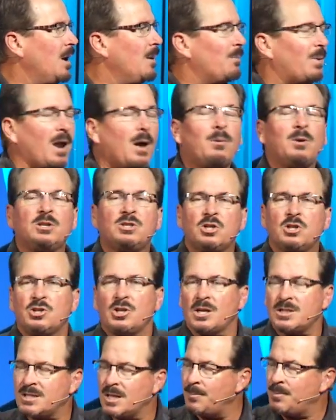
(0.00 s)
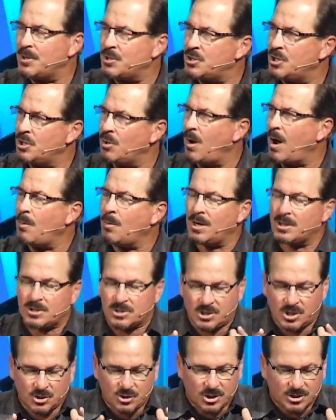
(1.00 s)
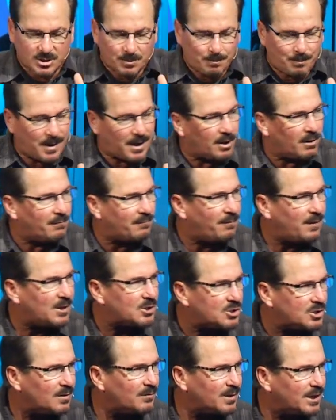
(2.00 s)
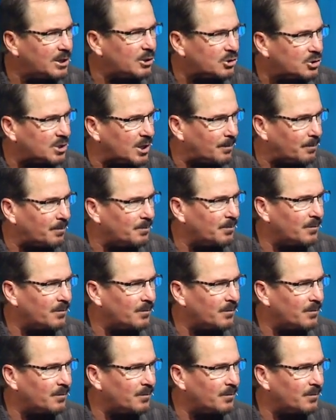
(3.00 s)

But I want to suggest something to you. I want to suggest a bigger vision of leadership